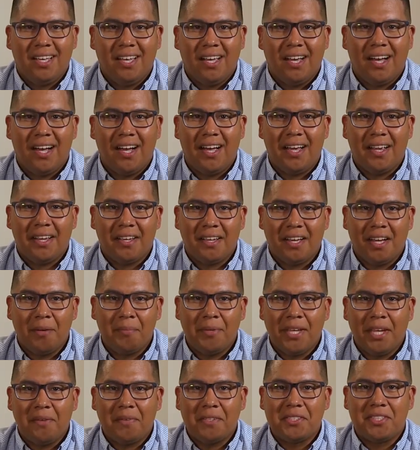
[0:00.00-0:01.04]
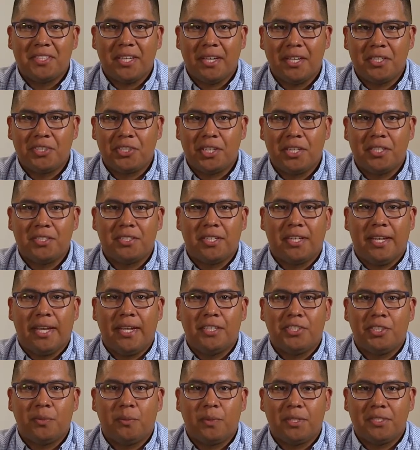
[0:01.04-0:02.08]
Hi, I'm David Sanchez, an
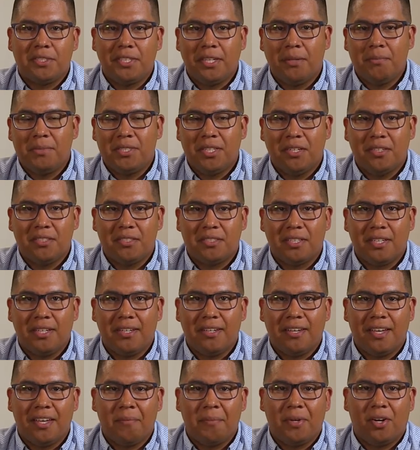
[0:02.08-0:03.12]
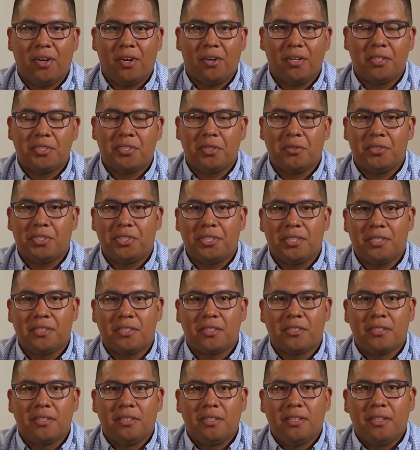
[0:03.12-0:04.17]
agent with Team TLC and Mihara Associates.